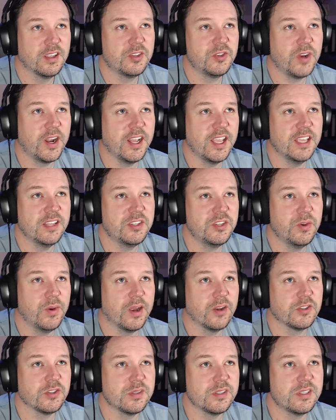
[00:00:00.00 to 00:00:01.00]
Try to hit 2
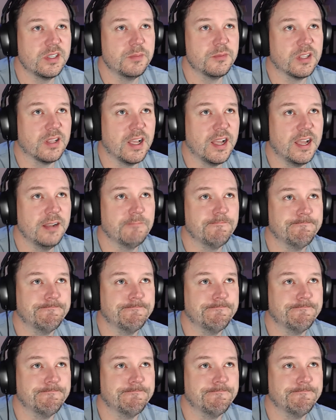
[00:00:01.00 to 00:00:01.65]
hours. It seems a lot.